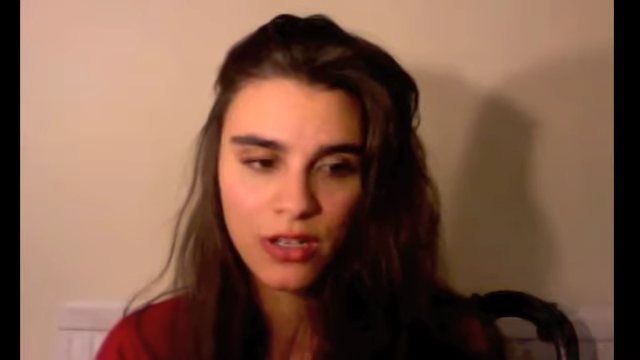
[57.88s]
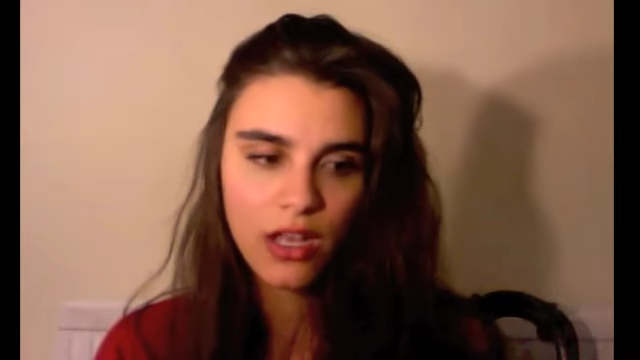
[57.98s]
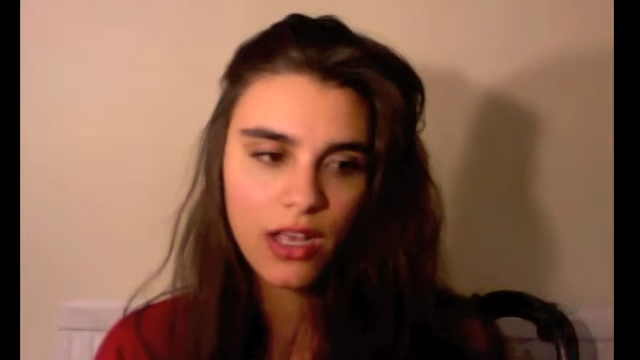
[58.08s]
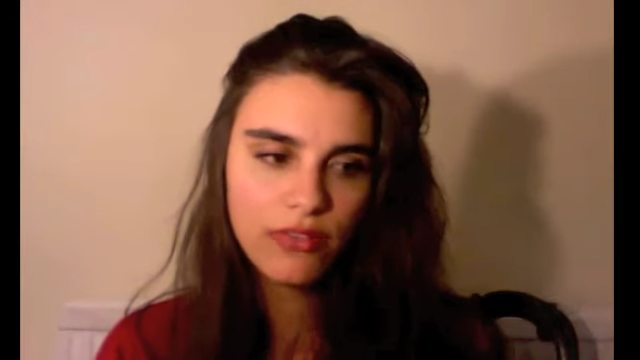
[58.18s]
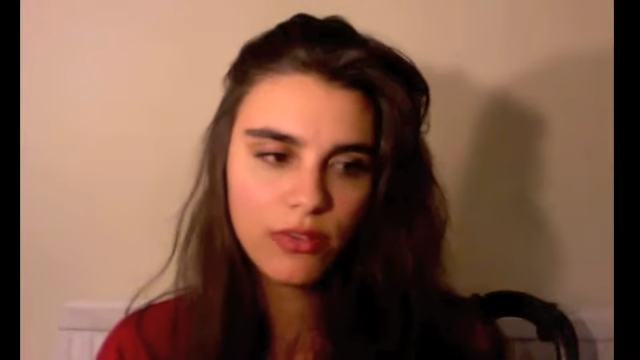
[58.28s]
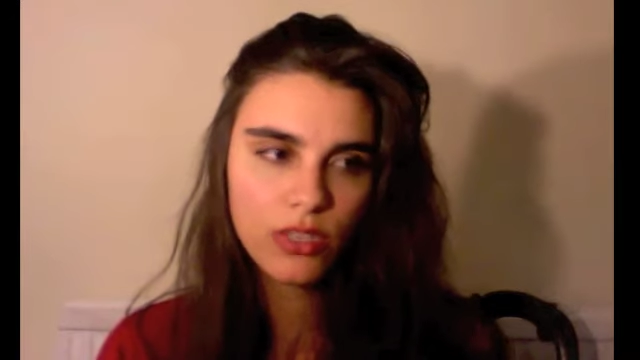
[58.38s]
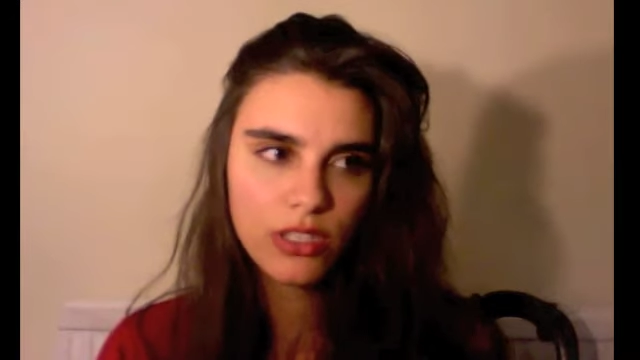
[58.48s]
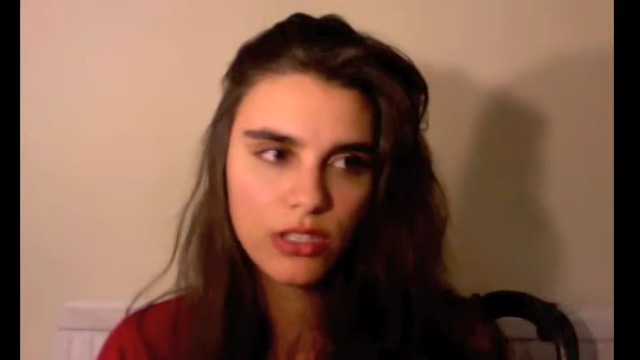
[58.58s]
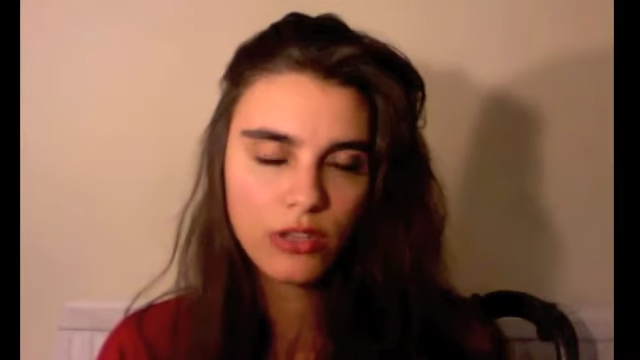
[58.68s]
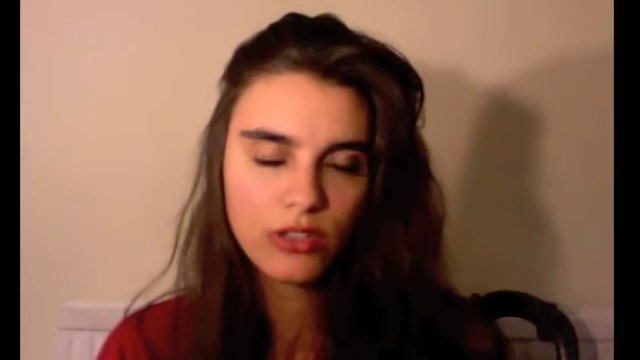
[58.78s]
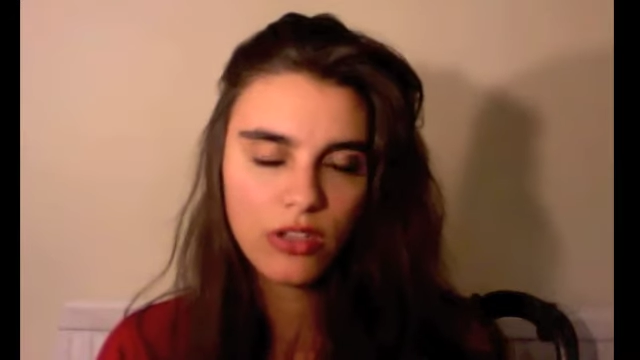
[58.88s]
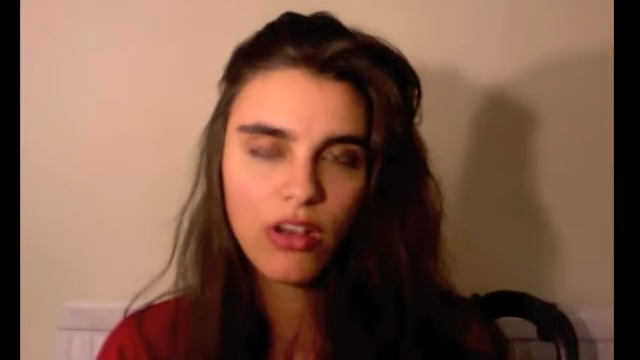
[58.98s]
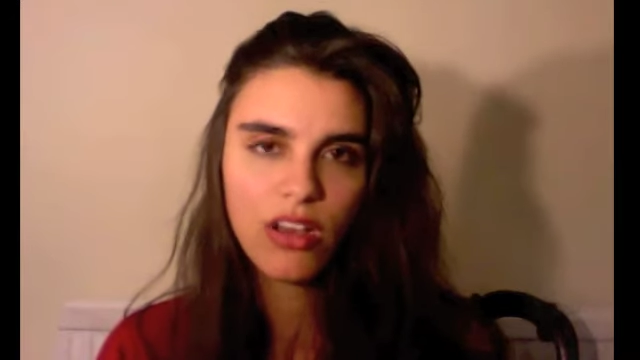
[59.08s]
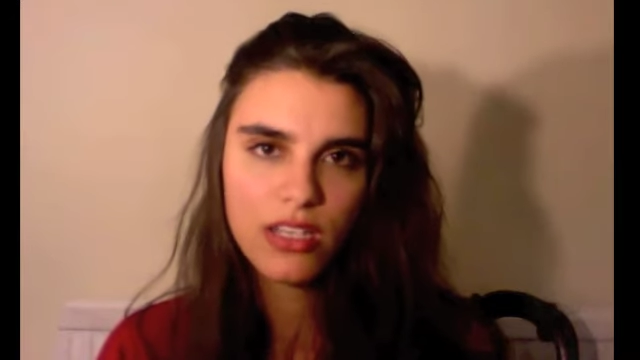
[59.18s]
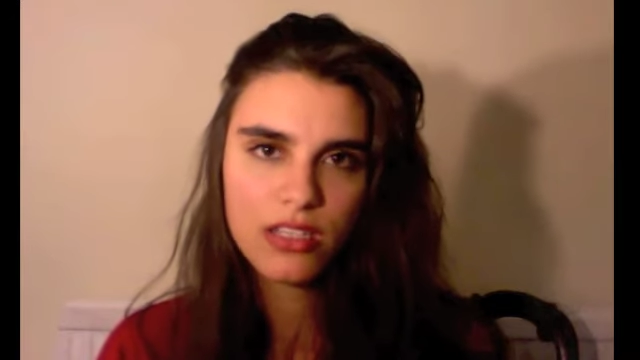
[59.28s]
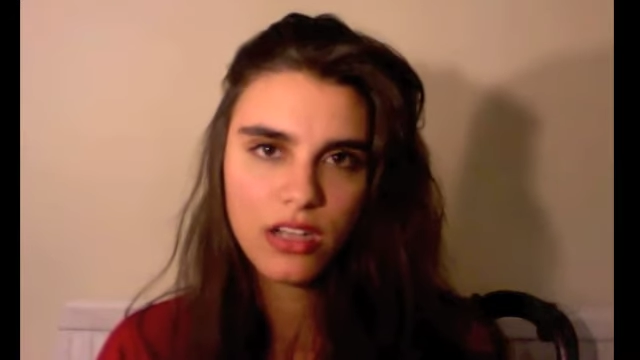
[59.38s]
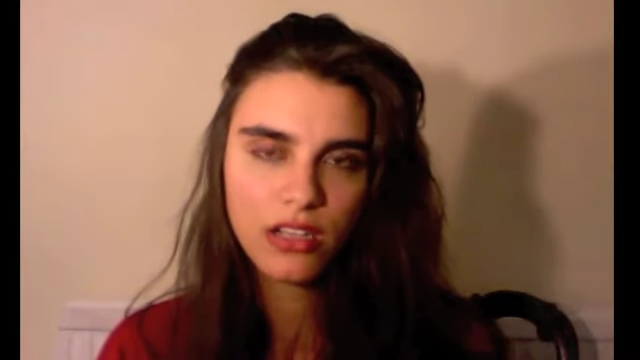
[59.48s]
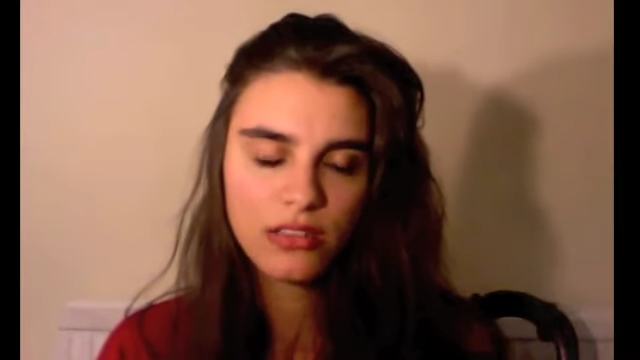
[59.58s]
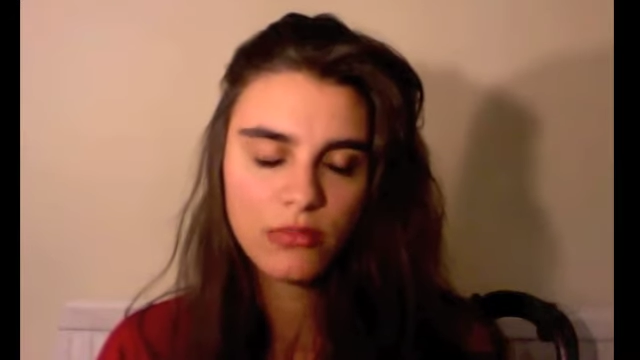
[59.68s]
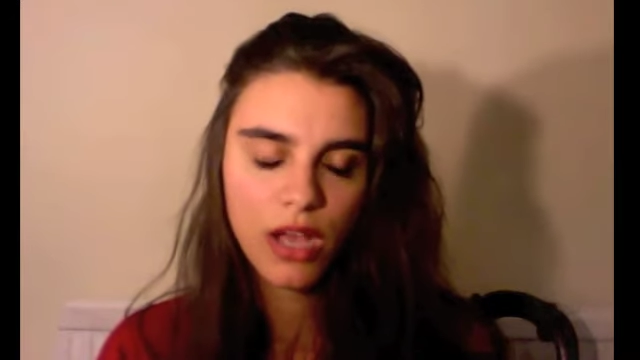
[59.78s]
Even when you go to like East
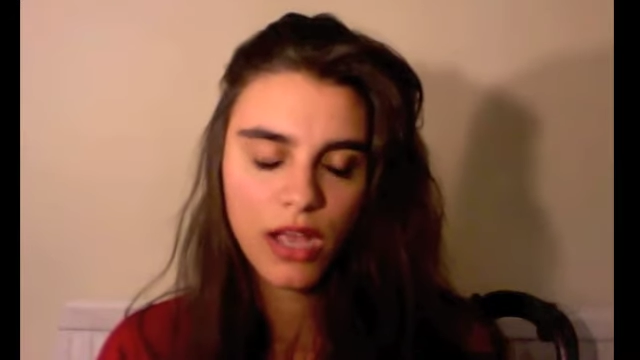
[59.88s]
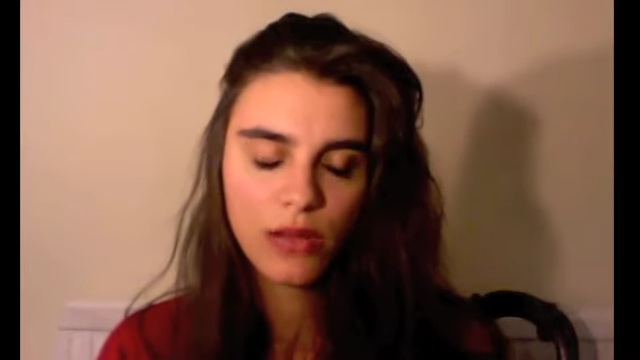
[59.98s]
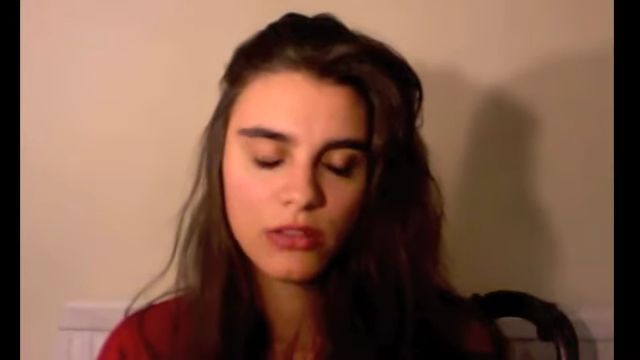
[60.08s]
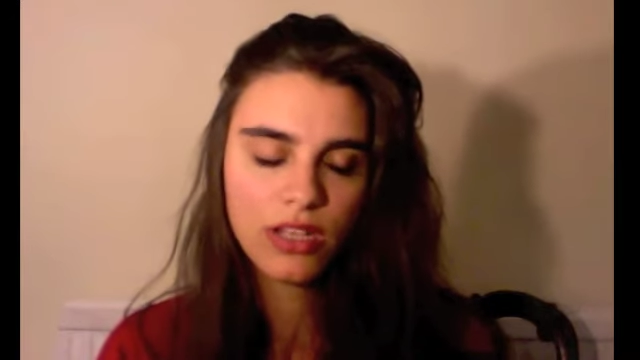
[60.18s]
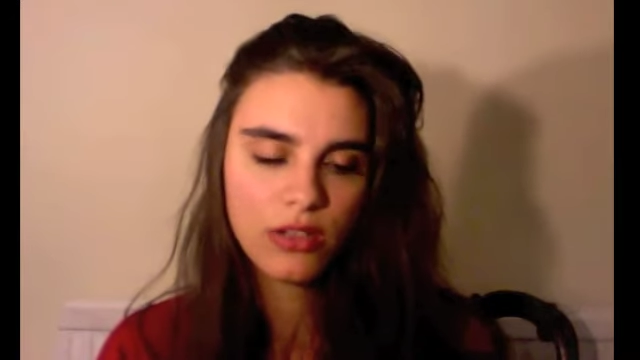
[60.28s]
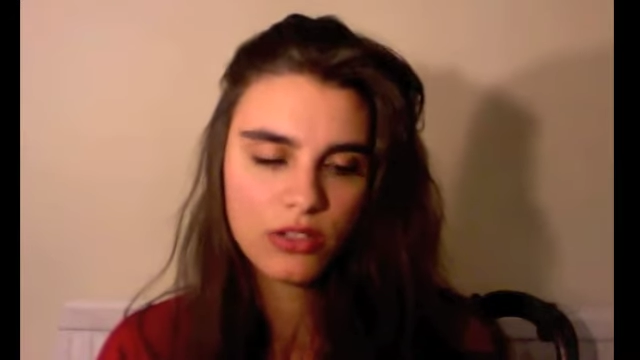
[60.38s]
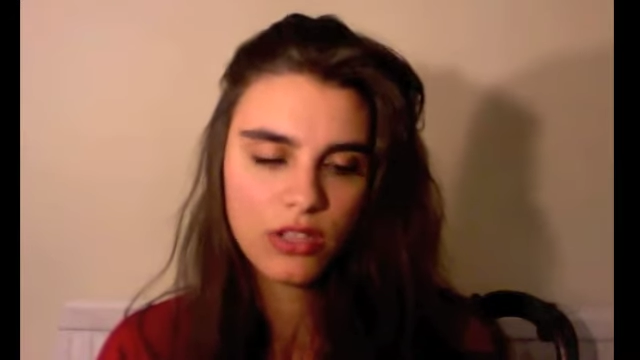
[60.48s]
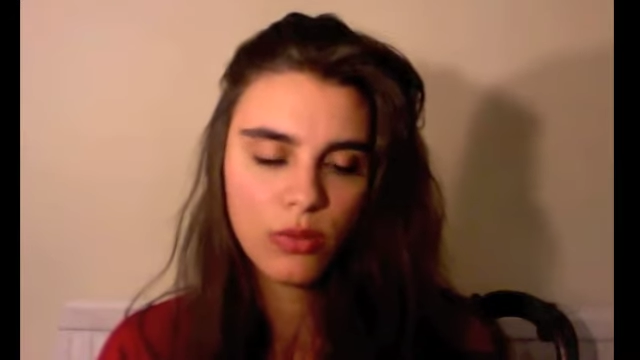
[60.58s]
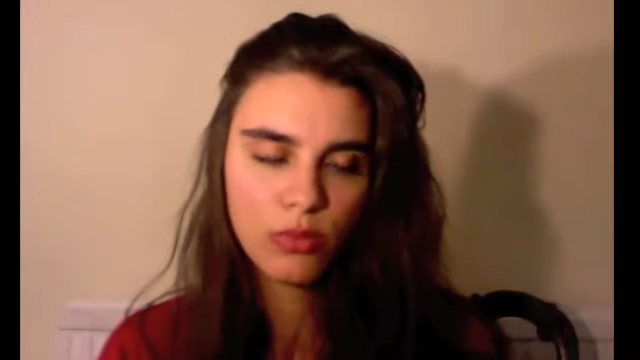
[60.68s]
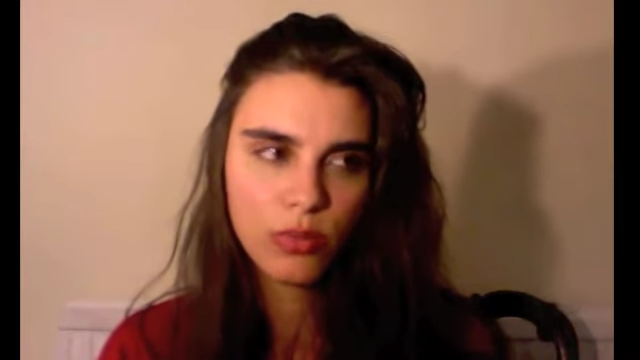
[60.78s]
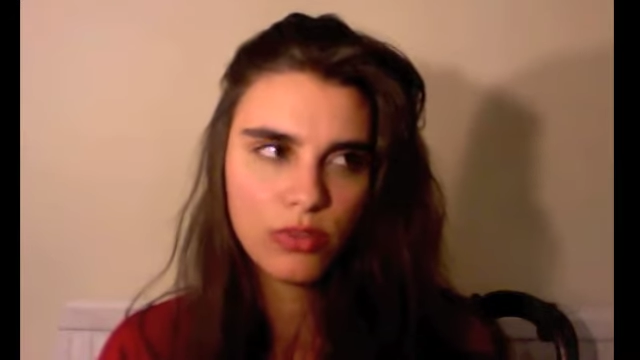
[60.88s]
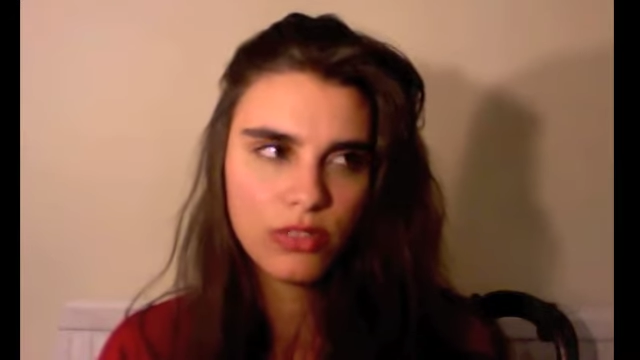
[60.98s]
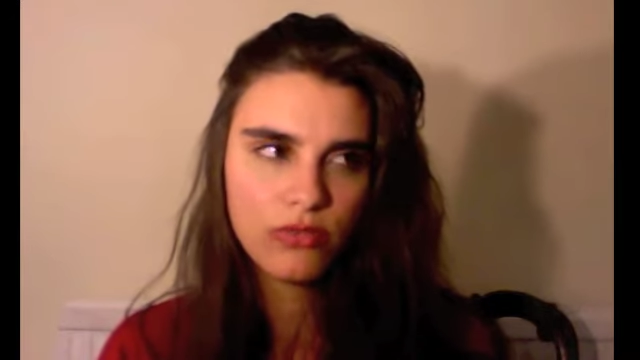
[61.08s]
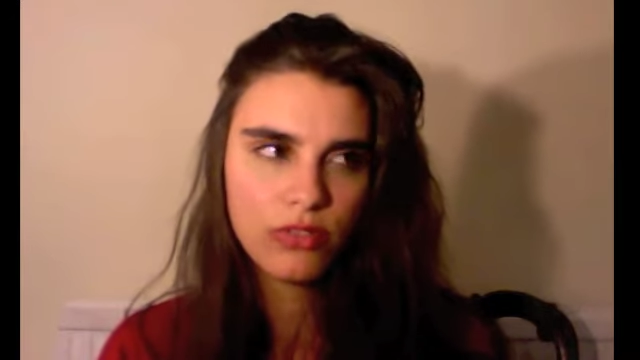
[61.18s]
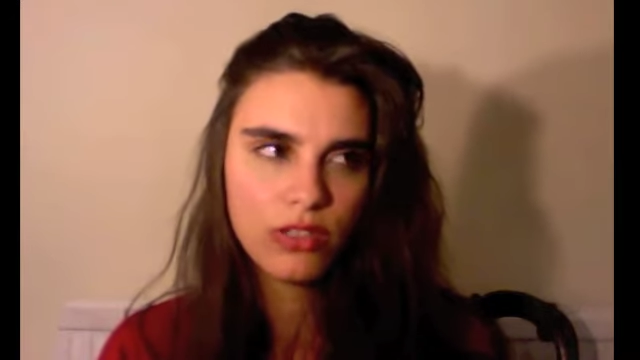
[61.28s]
London, it sounds so proper different.